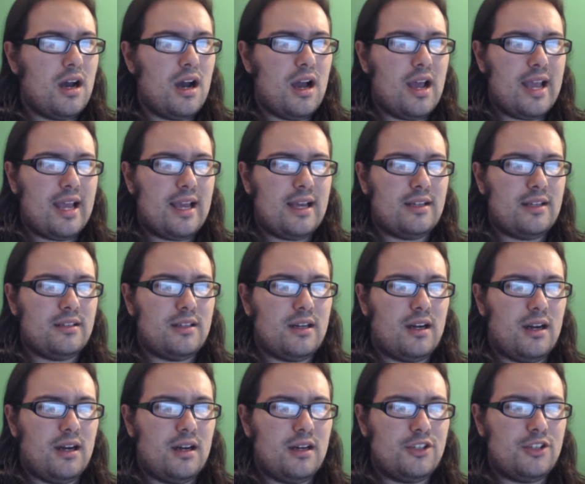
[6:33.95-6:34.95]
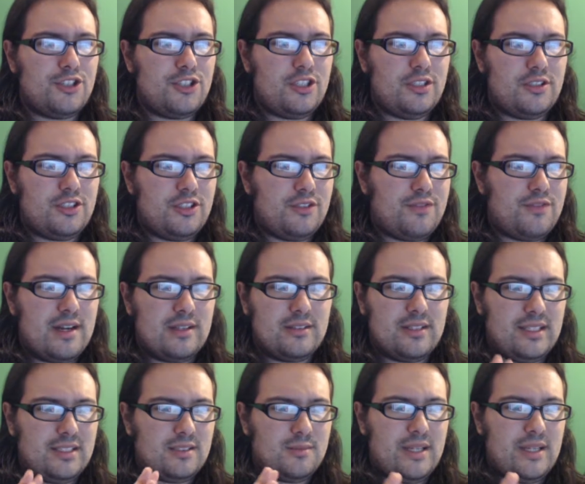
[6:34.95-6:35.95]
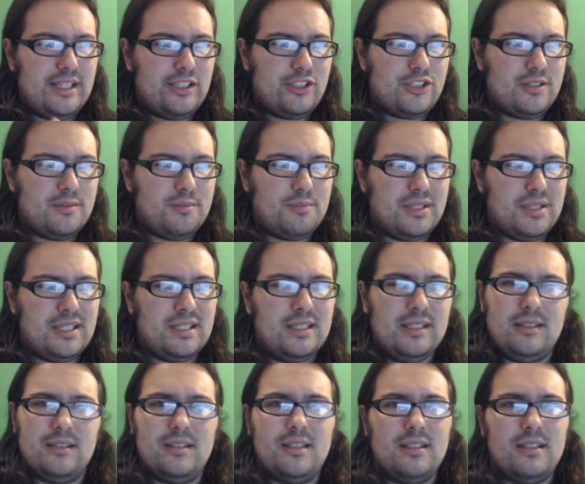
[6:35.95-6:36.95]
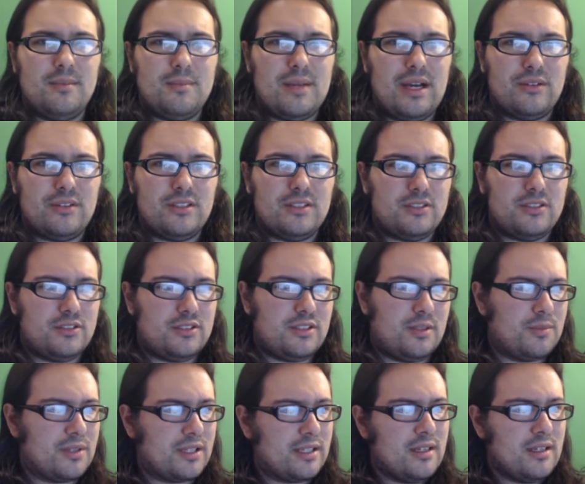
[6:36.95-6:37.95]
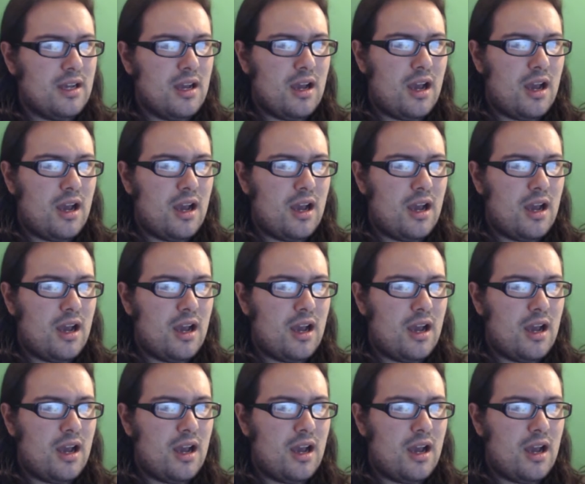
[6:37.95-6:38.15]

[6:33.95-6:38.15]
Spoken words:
and she found, like, some ancient being in the mountains or something,